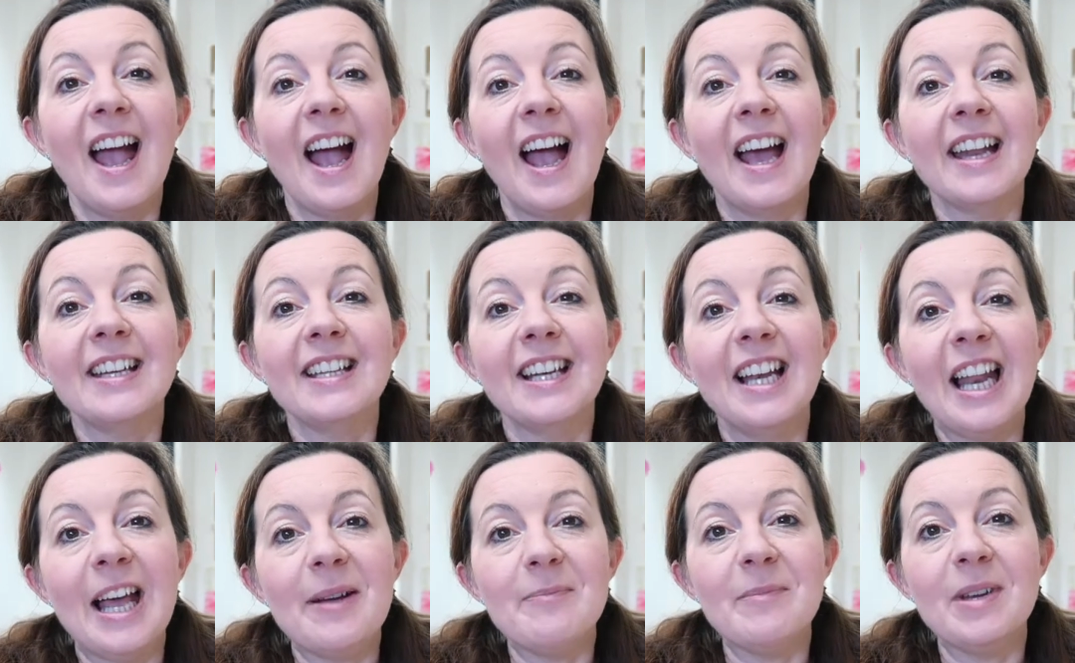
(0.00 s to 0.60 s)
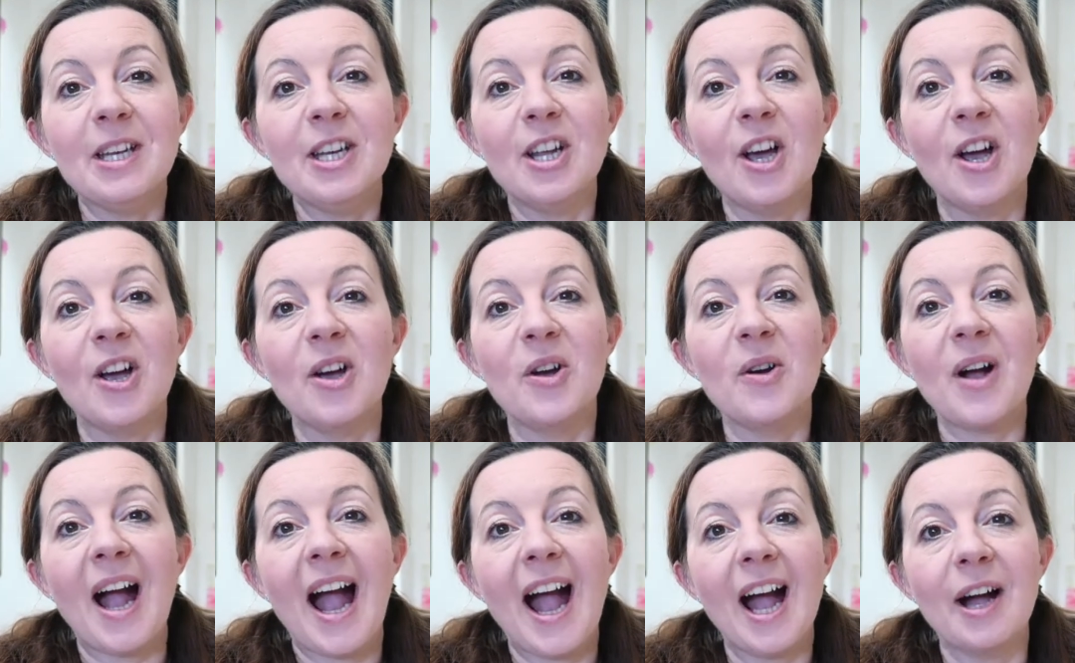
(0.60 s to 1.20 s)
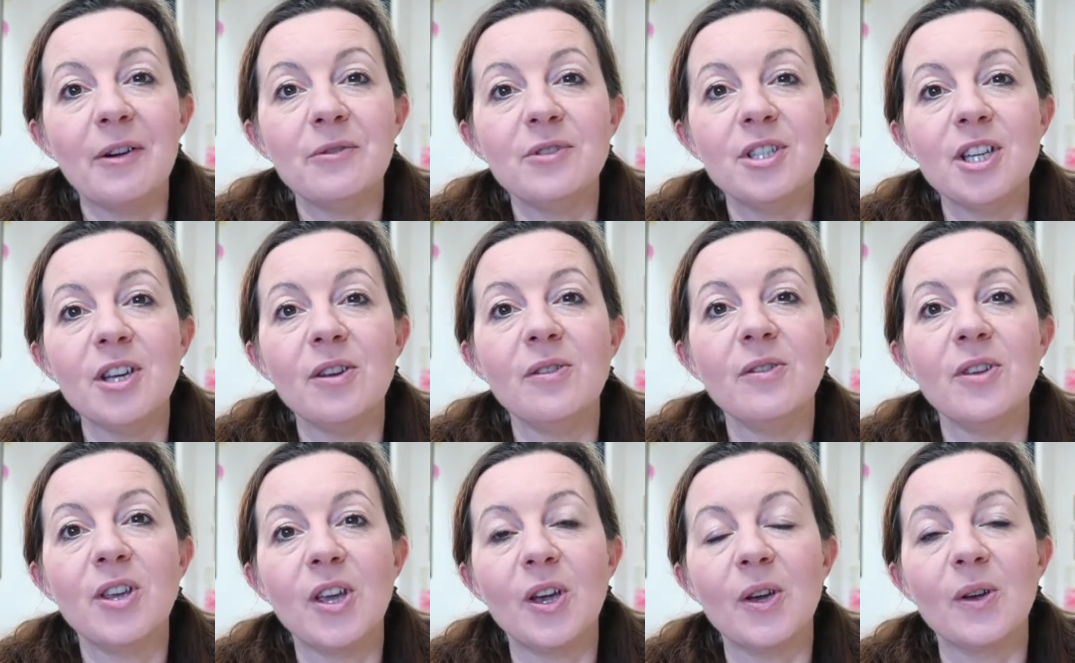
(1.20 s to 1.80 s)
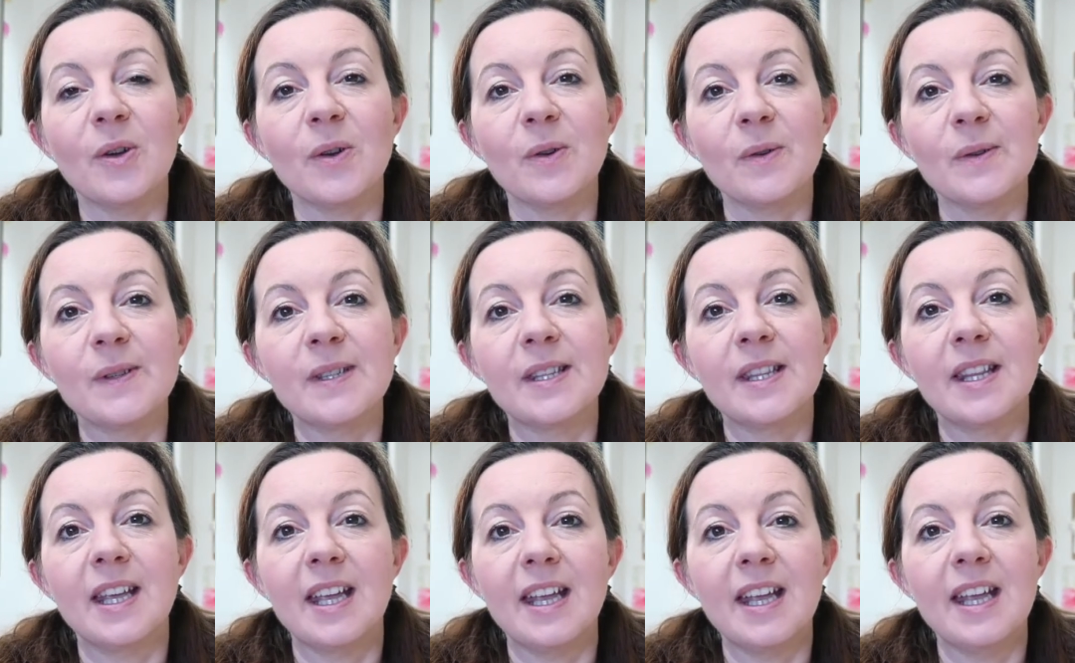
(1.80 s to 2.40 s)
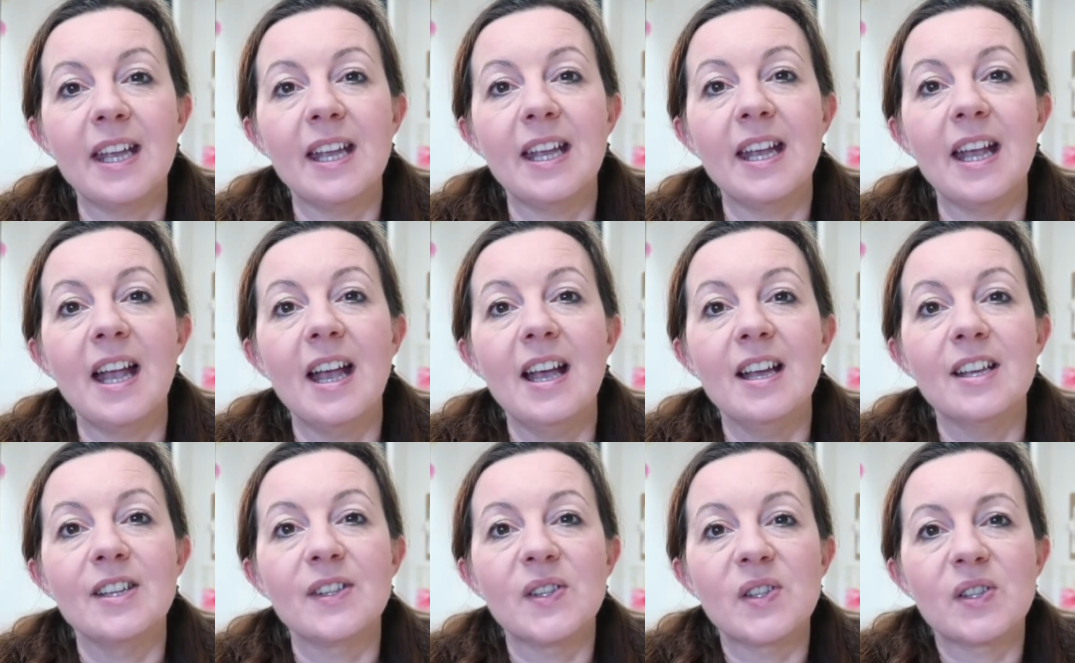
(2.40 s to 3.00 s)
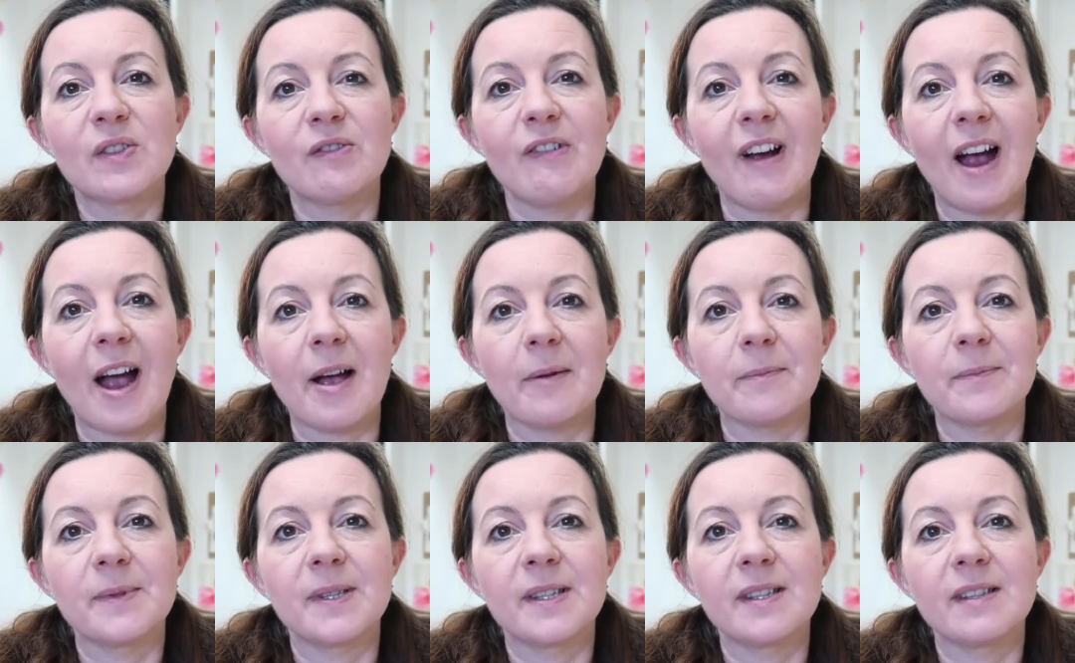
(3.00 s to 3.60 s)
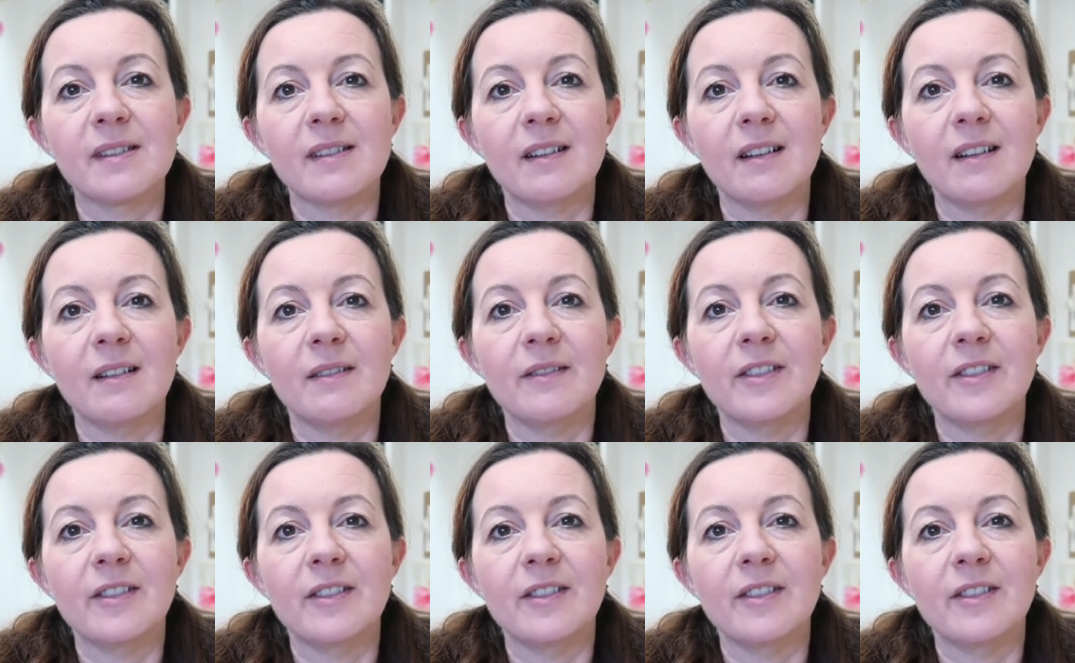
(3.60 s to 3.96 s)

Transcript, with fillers: and let me know how do you use the scraps